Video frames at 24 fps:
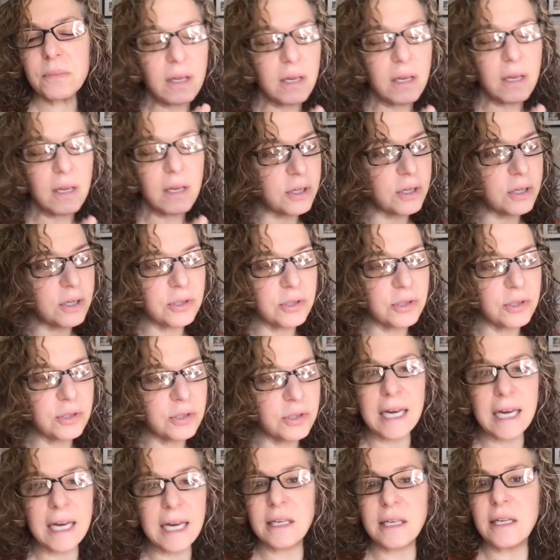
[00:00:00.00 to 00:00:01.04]
You can do
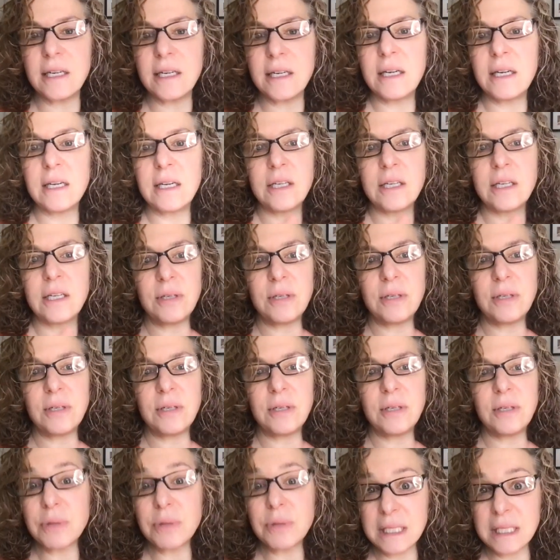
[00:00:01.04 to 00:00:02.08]
that. You need to
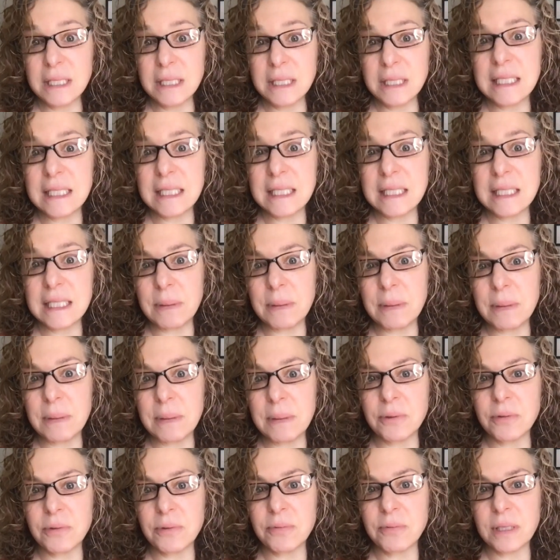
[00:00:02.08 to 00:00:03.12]
really see what people
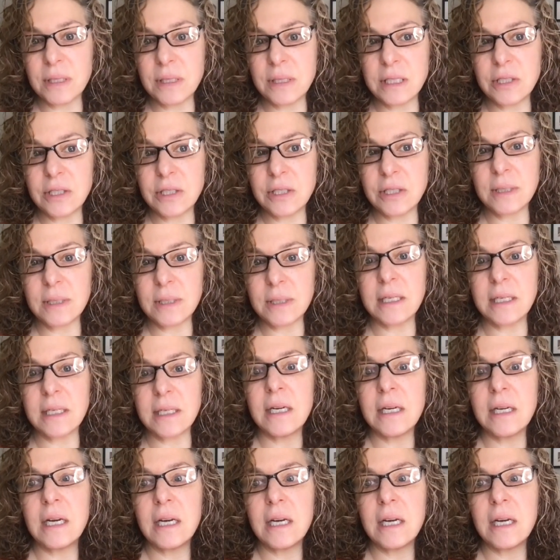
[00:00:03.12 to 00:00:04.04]
are really doing.